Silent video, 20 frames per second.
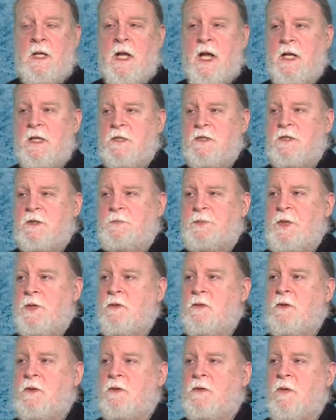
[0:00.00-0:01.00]
and it
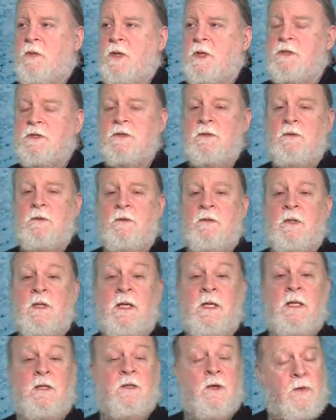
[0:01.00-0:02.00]
spewed, according to
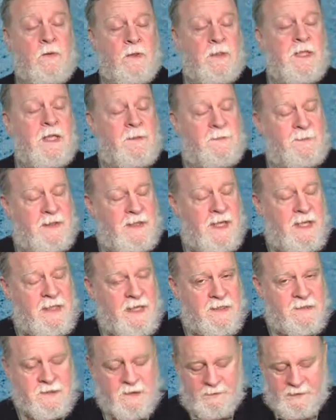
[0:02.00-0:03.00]
current E P A
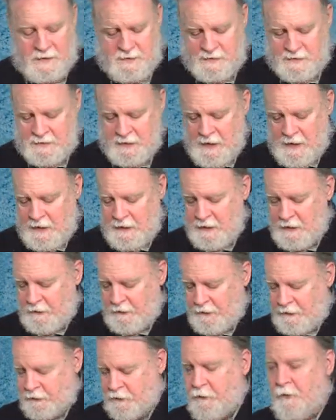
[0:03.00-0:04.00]
estimates,
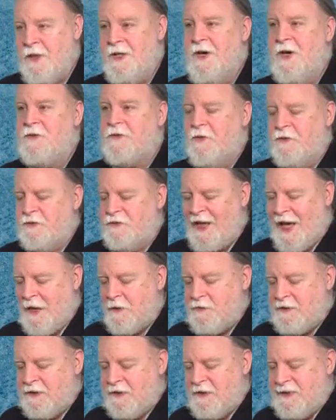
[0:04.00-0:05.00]
nearly three hundred
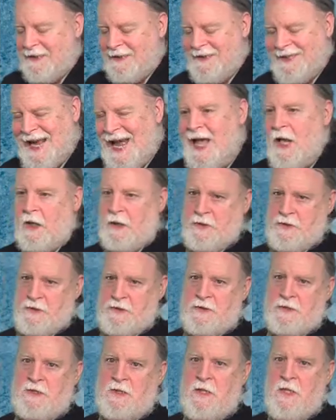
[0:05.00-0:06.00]
thousand
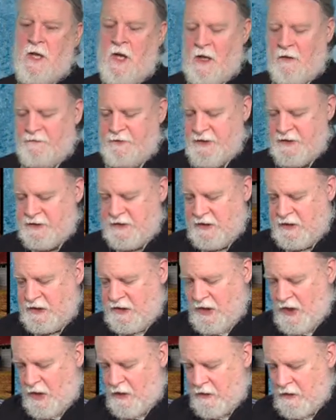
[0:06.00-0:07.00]
gallons of this
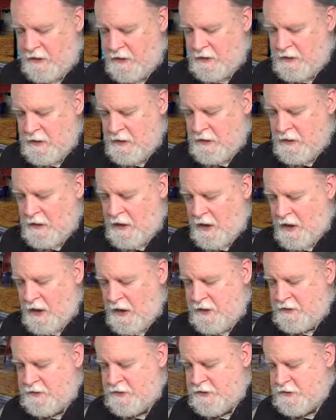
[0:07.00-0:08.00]
gunk uh,
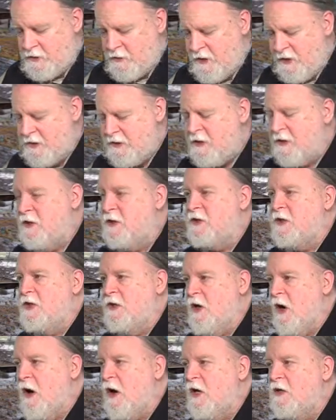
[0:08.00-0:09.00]
into streets and into
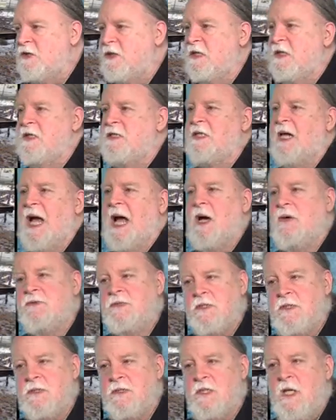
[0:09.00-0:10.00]
yards and into
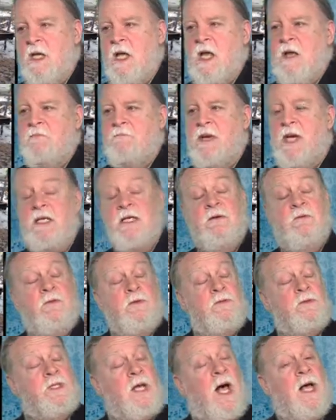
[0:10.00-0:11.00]
houses, many of
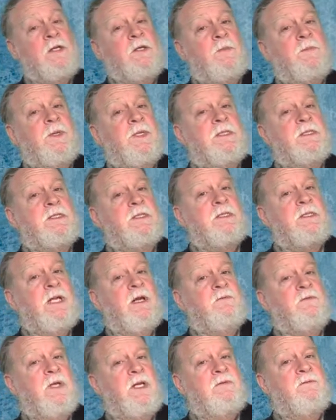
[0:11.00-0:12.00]
whose occupants
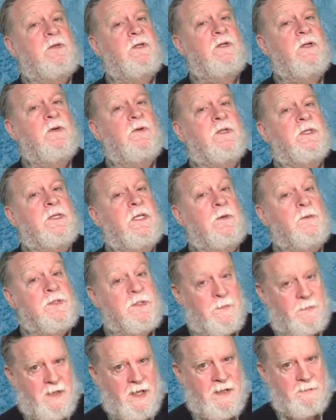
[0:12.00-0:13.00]
never even knew that there
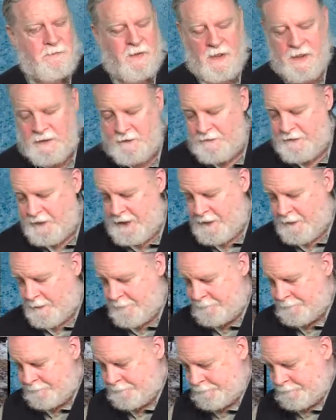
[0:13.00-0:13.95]
was a pipeline there.